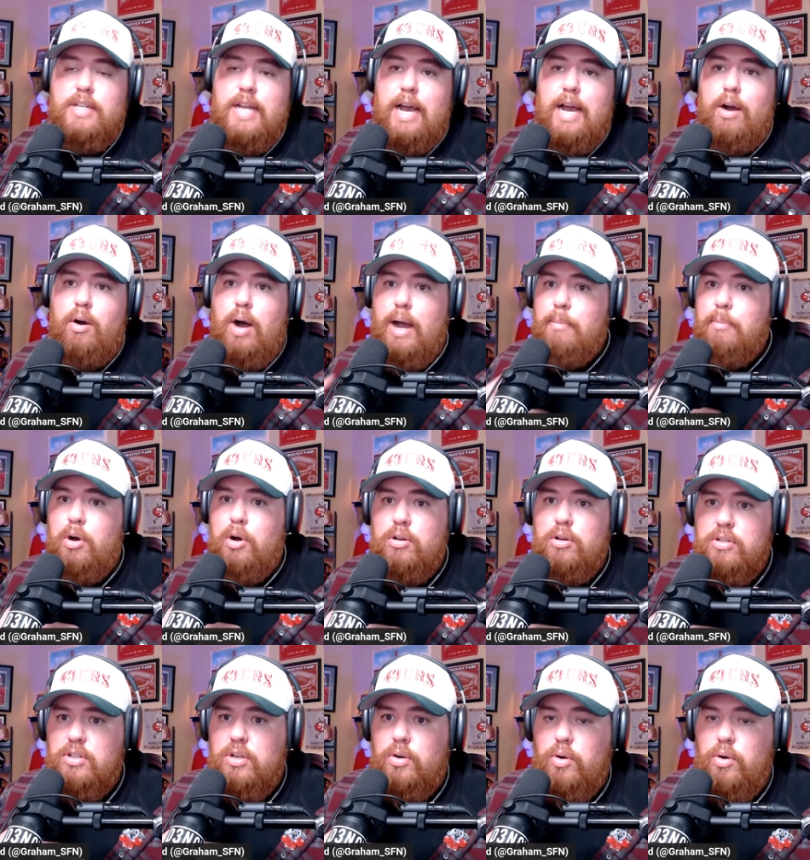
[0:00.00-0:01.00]
Now, I'm
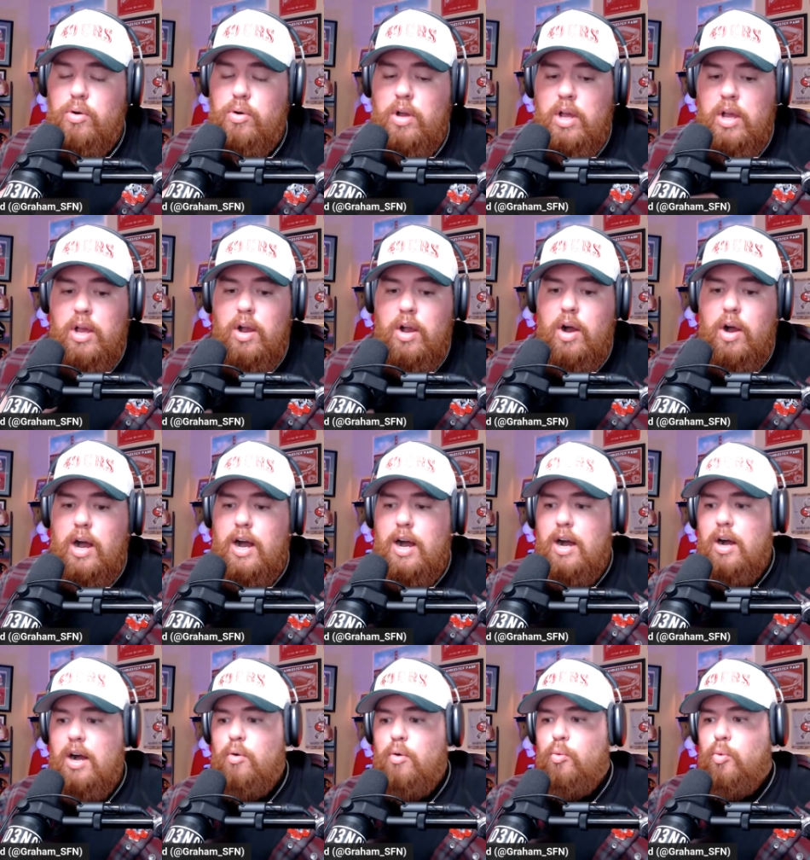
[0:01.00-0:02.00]
also
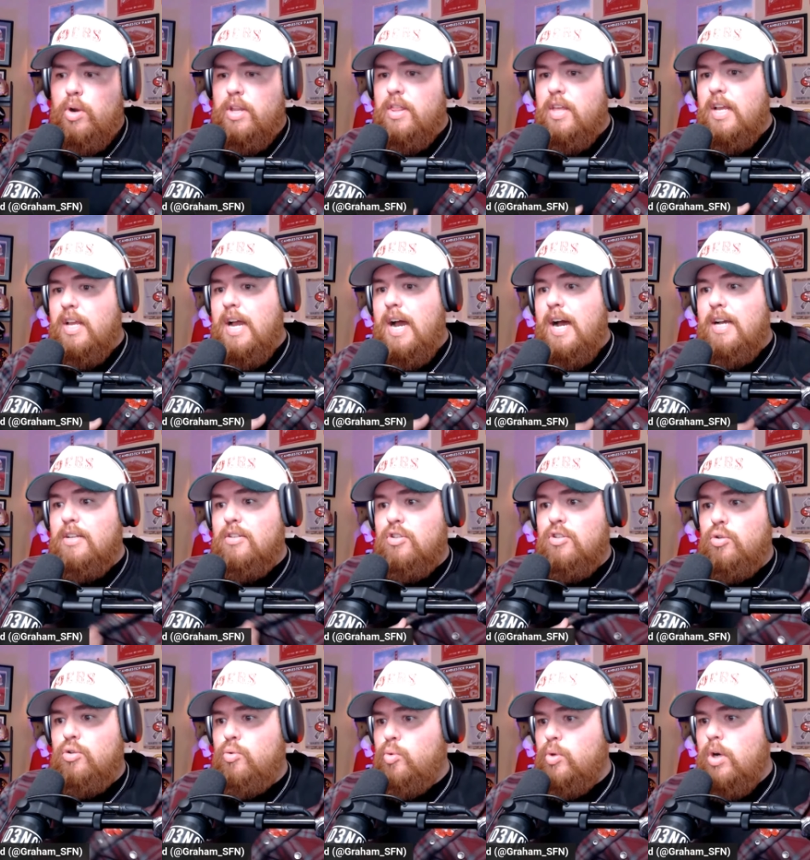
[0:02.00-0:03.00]
one of the guys
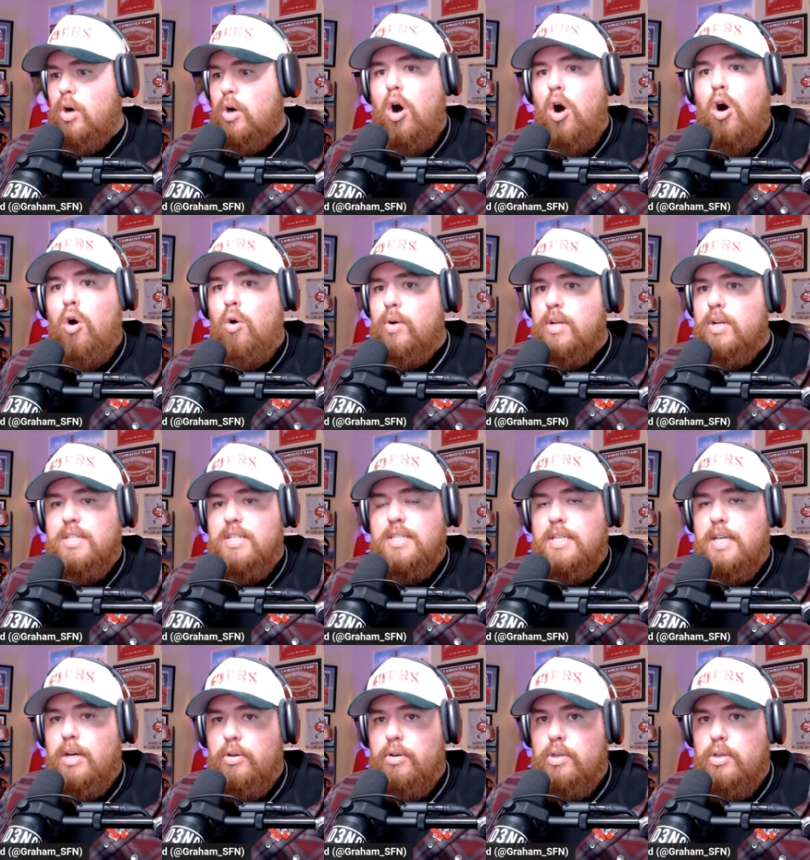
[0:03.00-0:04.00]
who will always
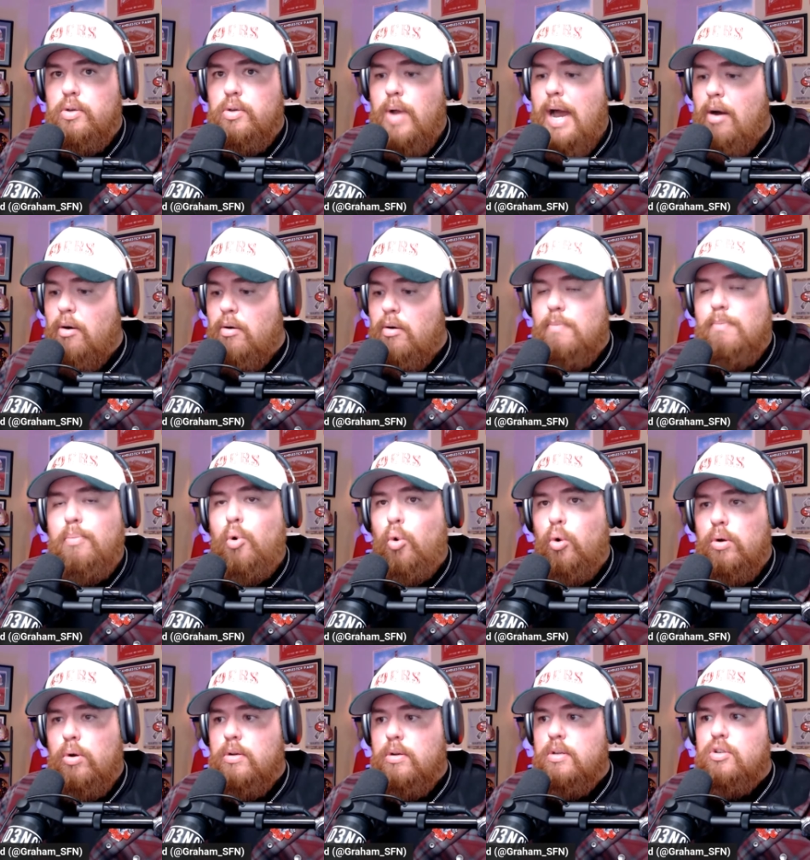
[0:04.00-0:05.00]
tell you how
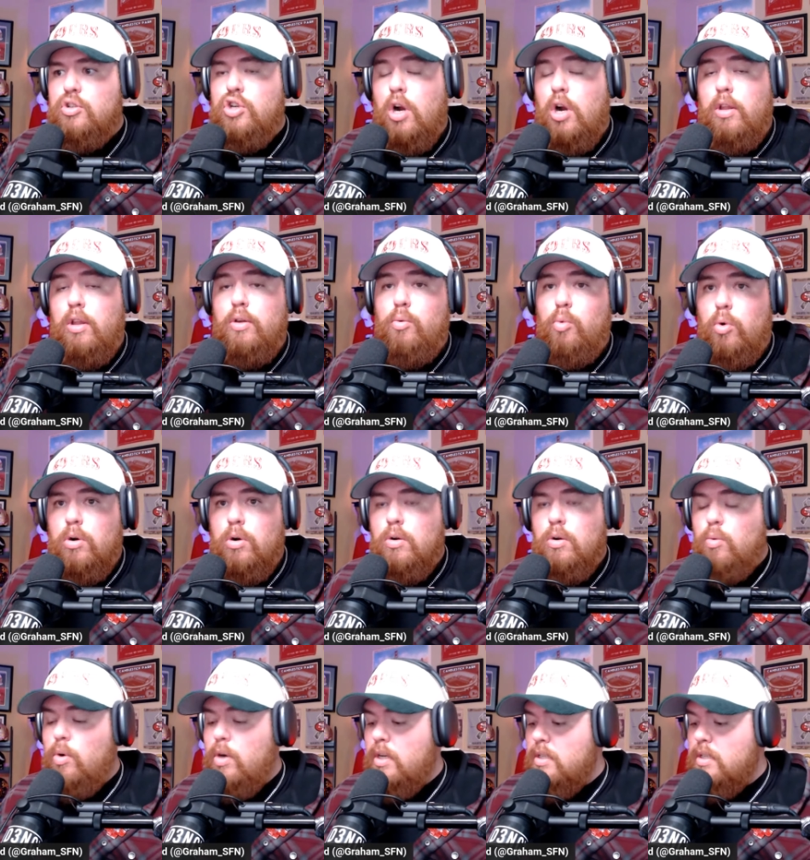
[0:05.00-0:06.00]
important Charlie Warner
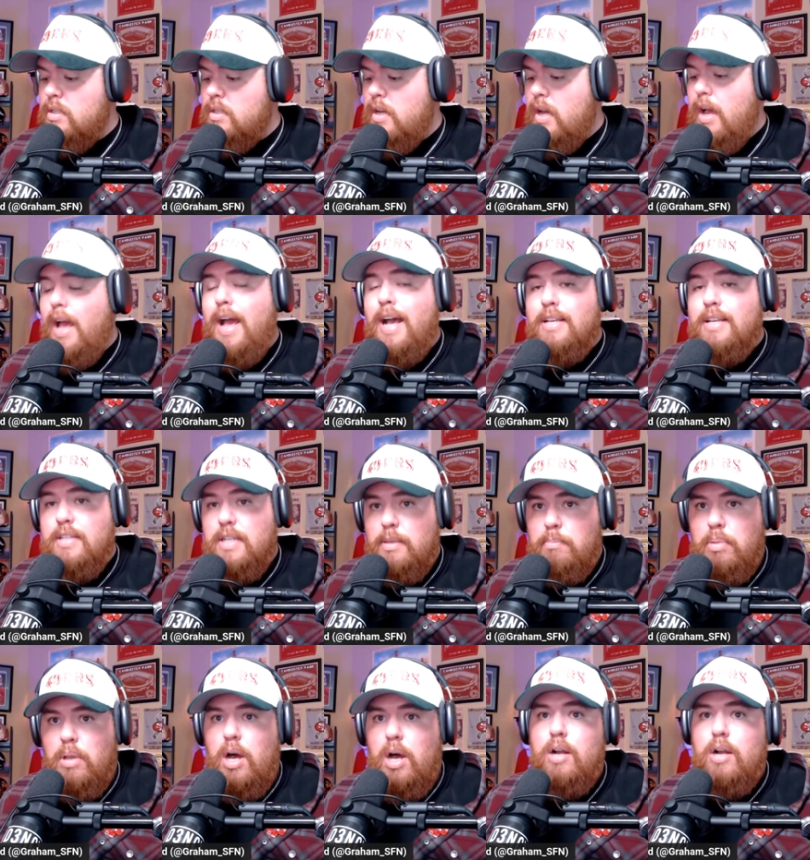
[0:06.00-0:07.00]
was as a
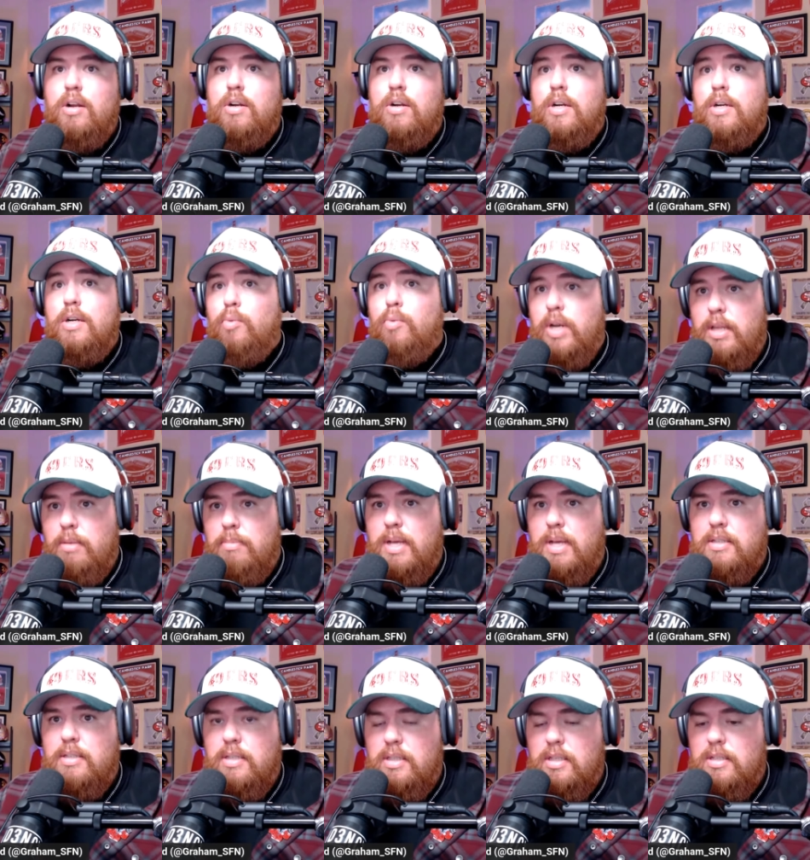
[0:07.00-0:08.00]
blocker and what he
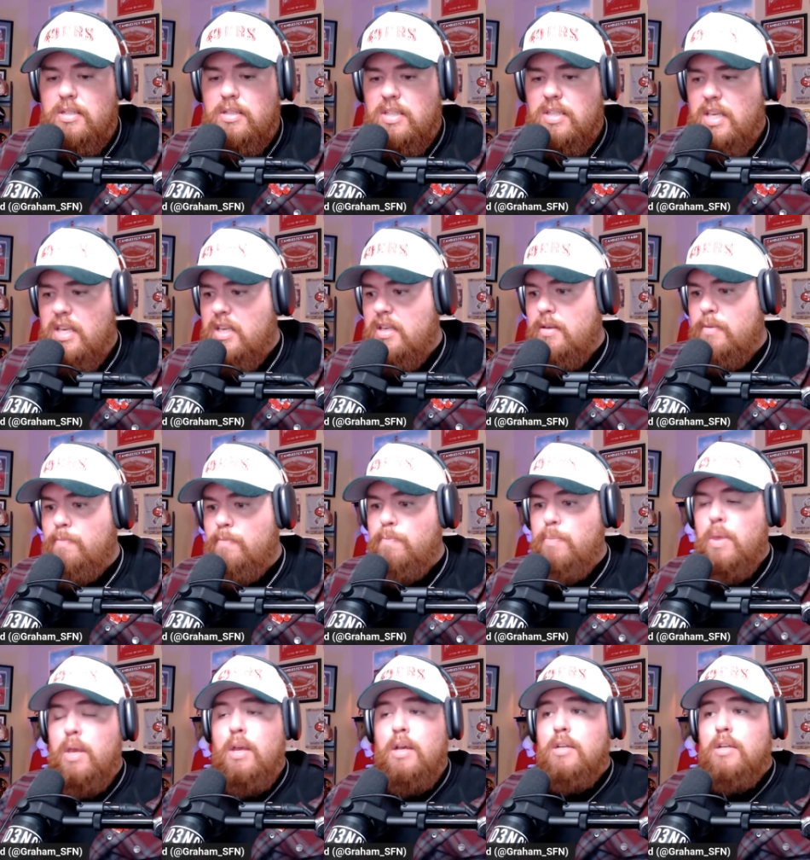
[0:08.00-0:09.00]
meant to the scheme.
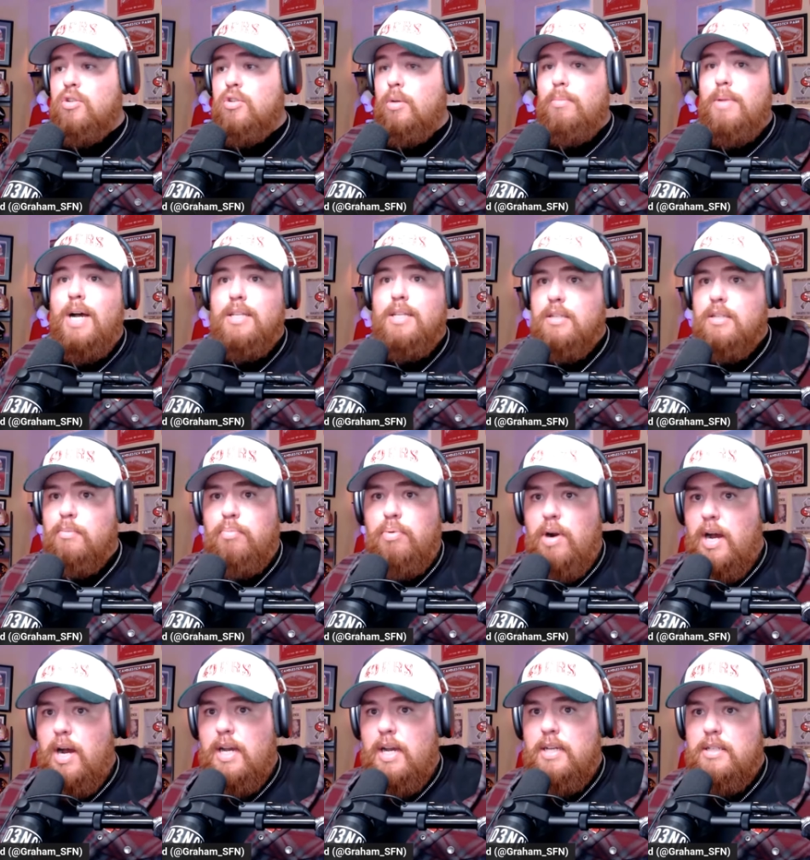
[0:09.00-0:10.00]
So I'm not
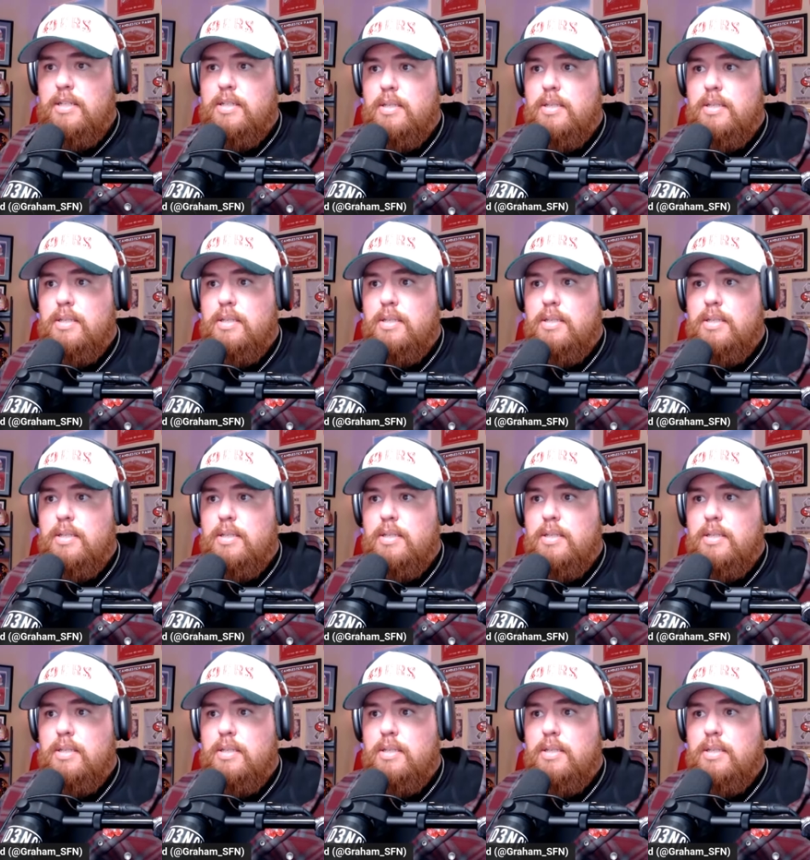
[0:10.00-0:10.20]
surprised